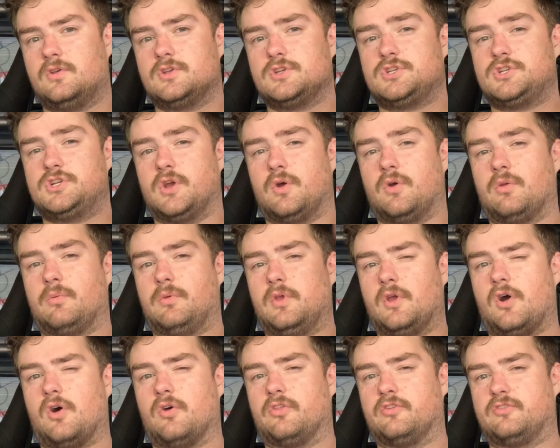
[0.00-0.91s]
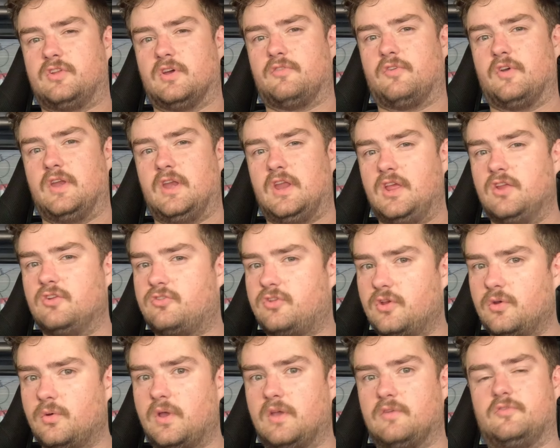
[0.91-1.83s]
showing me all the stuff I need
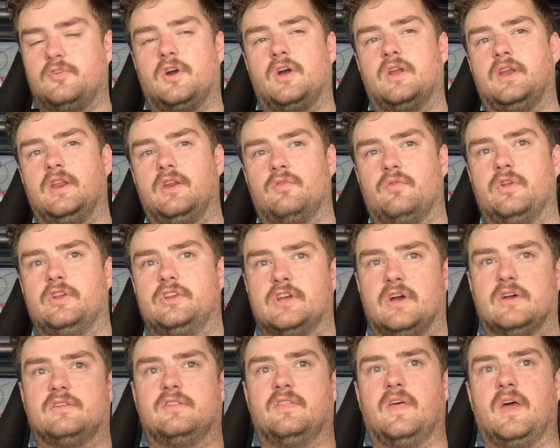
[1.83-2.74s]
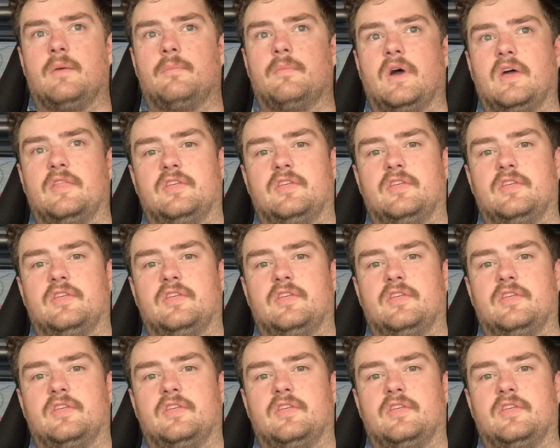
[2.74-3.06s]
to. If not, I need to reach out to them.